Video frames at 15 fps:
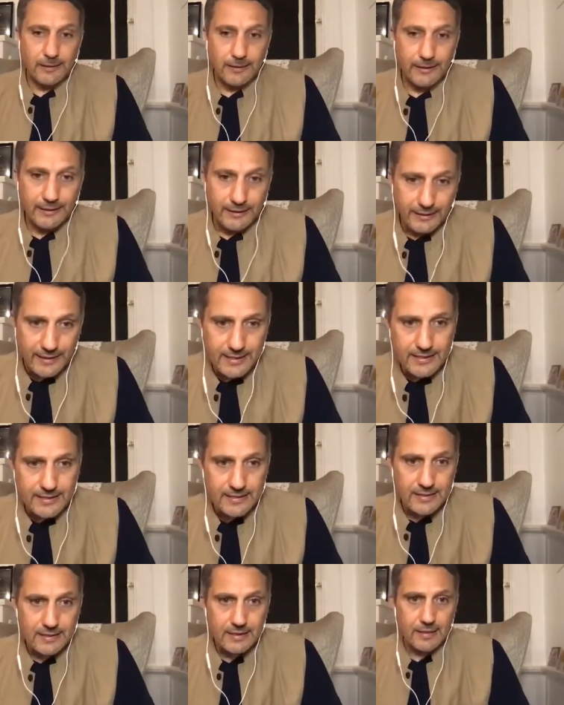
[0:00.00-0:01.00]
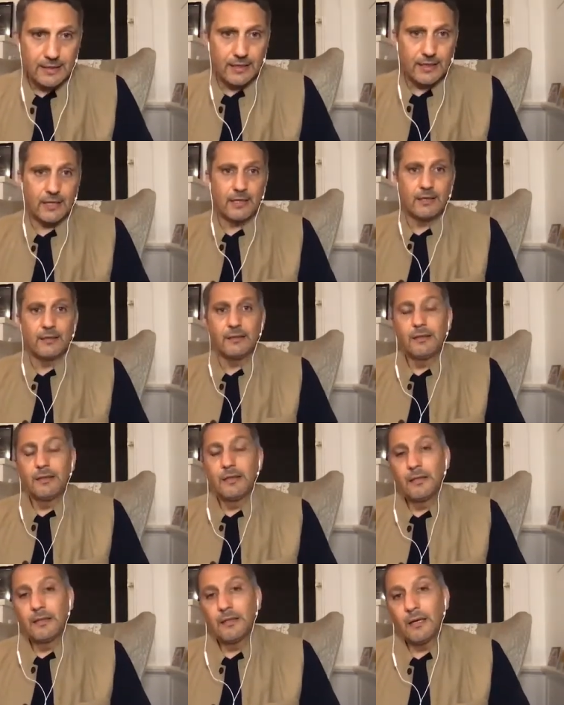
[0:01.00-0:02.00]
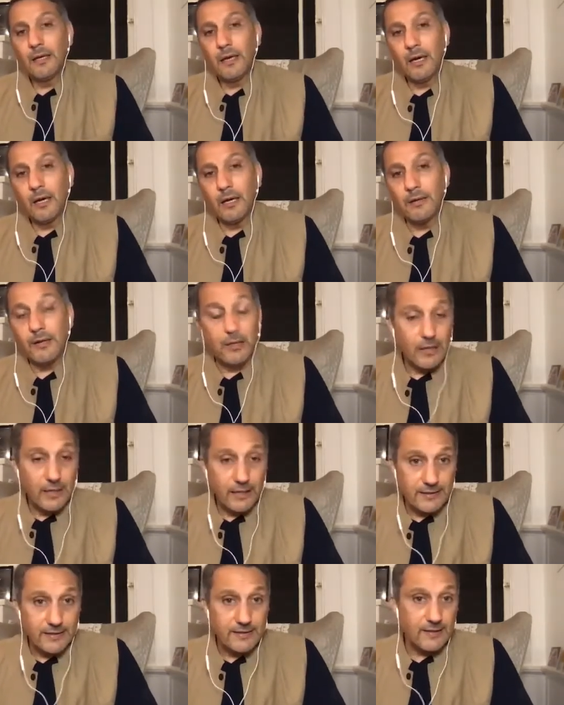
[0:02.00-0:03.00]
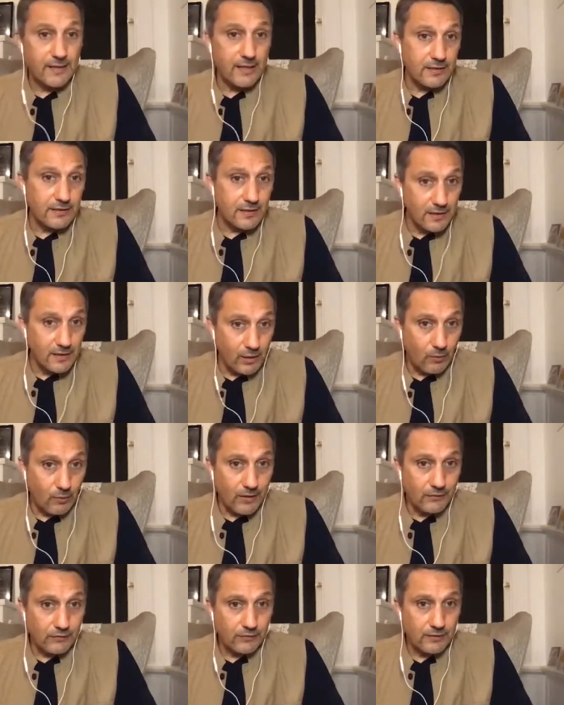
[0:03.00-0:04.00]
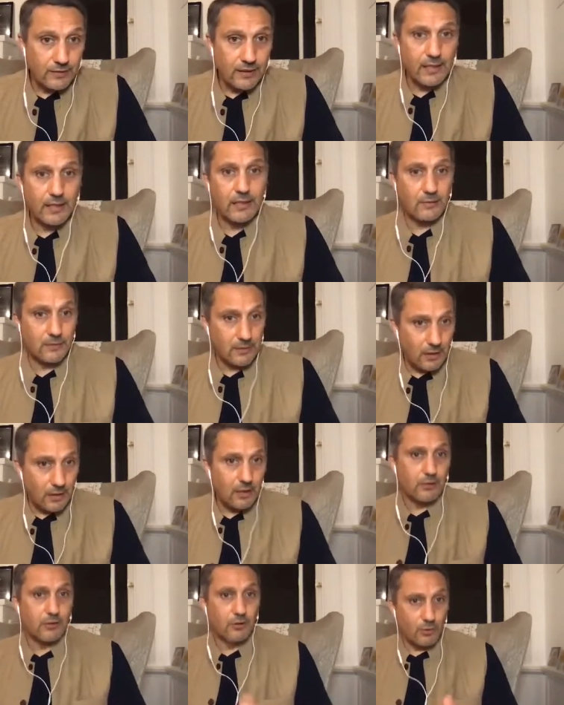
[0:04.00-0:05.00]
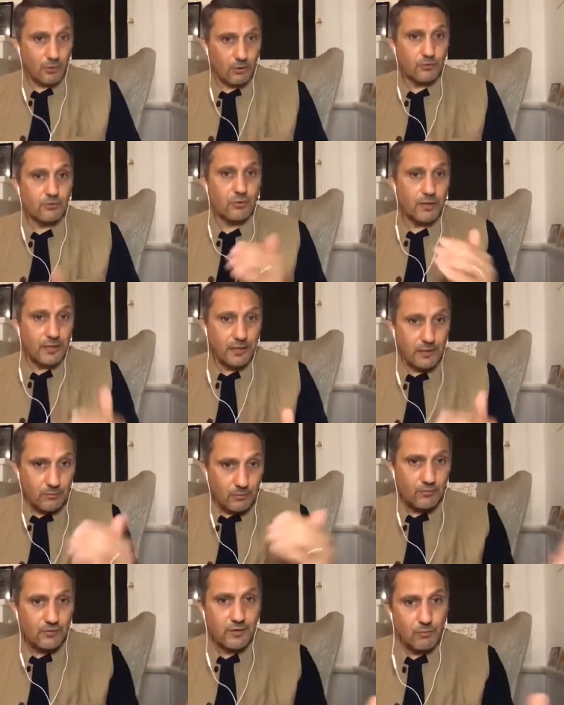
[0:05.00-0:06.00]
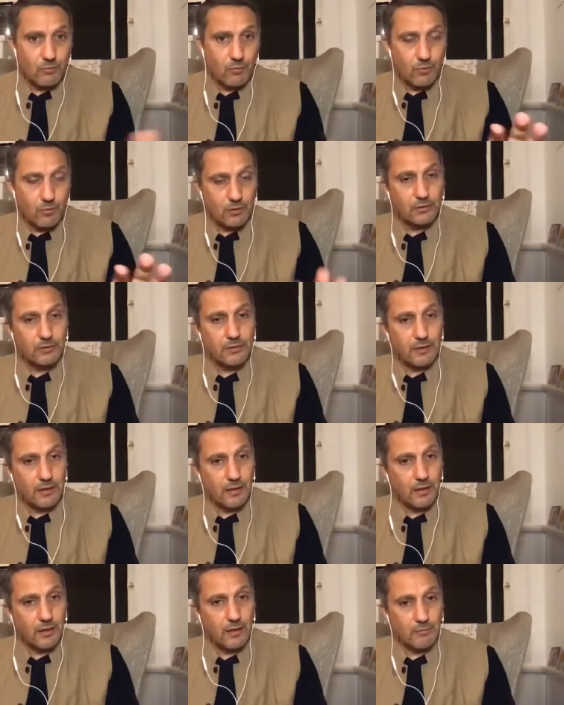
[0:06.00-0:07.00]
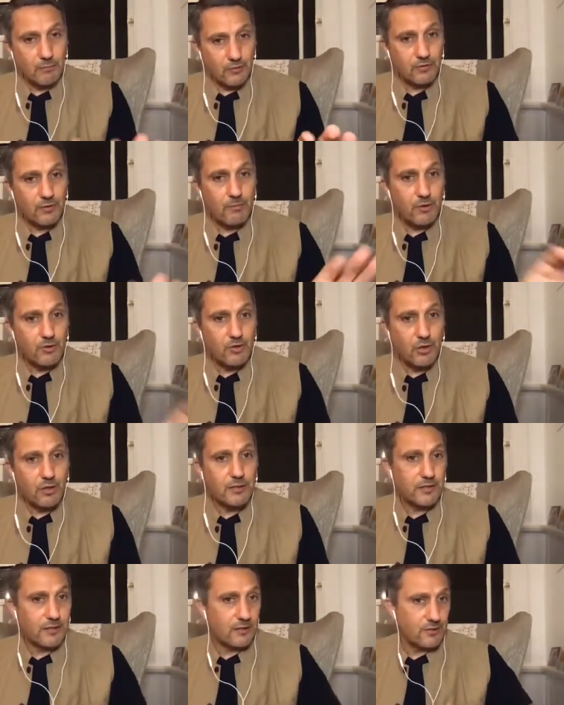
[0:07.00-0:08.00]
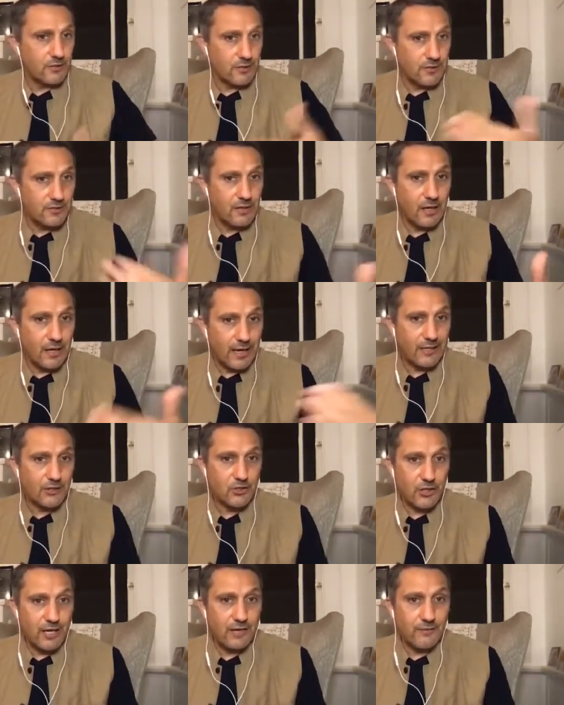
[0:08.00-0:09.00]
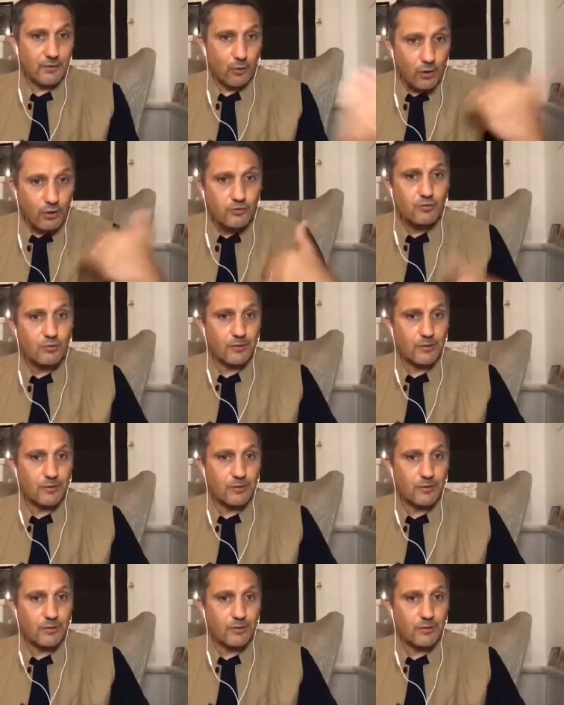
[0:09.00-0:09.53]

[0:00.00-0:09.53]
elites in the United States, in the West, and I would argue also in the Muslim world, Muslim majority countries, they actually have also